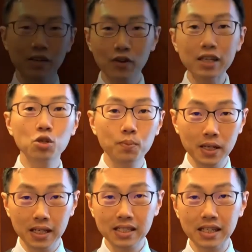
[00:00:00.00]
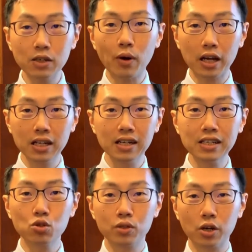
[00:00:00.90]
like to be listening regularly
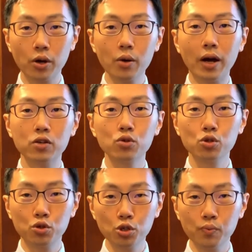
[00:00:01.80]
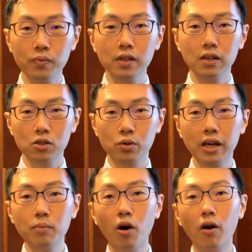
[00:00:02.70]
to the Grey Rhino YouTube to
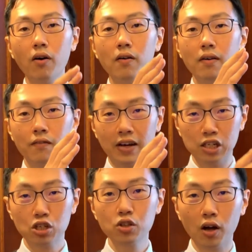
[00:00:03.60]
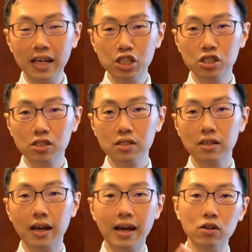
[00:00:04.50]
gain more financial knowledge
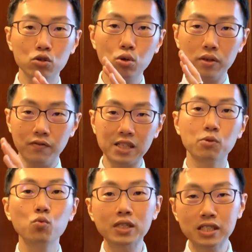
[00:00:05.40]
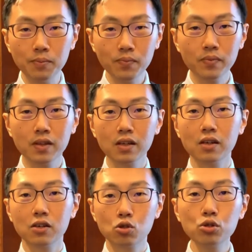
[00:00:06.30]
and also investment wisdom,
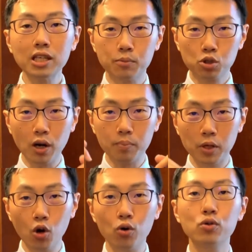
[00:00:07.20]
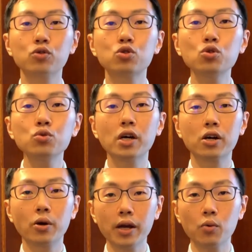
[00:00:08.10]
do subscribe below to the
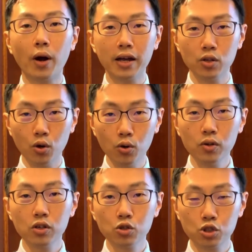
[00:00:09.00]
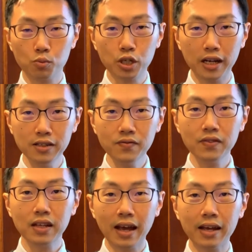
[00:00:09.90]
Grey Rhino YouTube channel
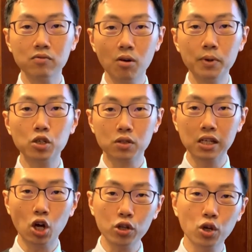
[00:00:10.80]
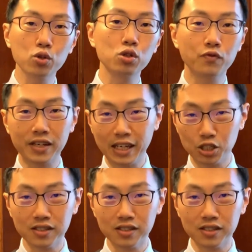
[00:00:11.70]
and remember to turn on your notification.